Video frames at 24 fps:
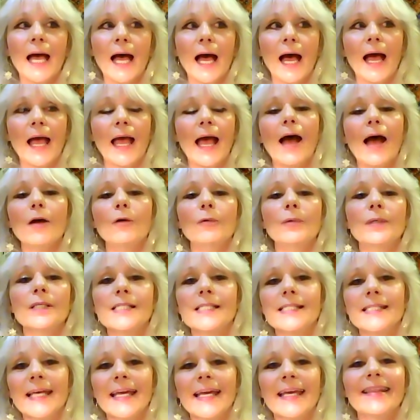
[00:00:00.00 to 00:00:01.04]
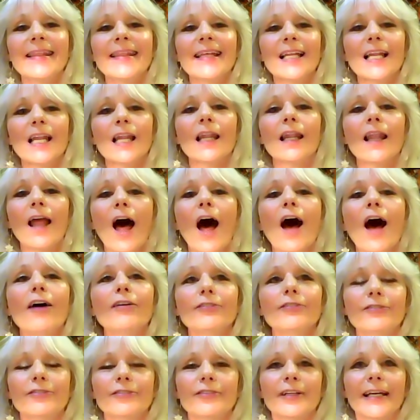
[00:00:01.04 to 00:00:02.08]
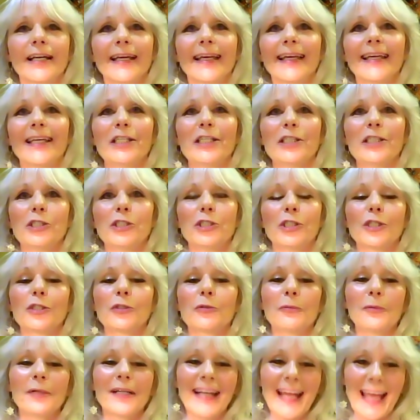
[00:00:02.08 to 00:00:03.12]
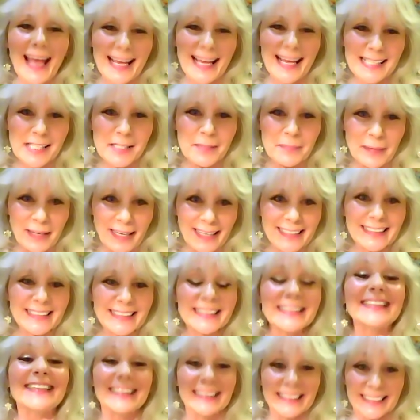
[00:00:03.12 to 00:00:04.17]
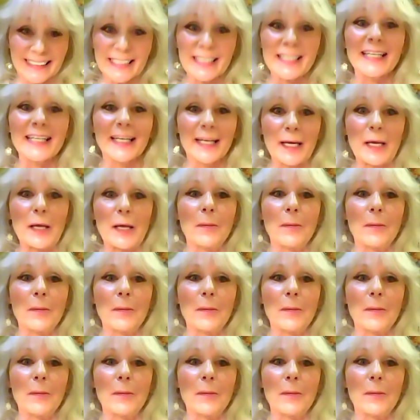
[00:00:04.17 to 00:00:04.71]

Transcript: I would say that love is just one aspect. Mm-hmm.